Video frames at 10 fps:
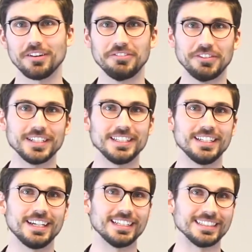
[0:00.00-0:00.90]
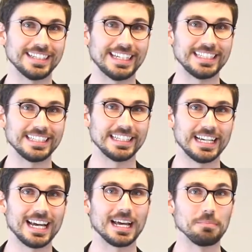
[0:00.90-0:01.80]
funny, entertaining
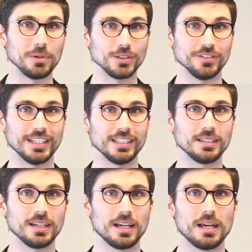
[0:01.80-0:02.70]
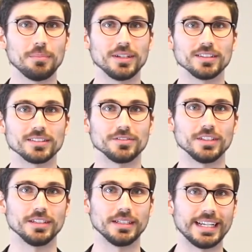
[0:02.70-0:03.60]
and motivating because of
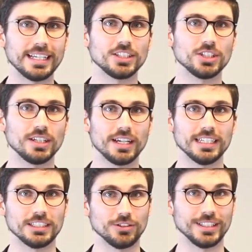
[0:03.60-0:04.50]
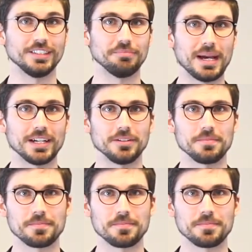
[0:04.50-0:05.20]
their nature and creative manner.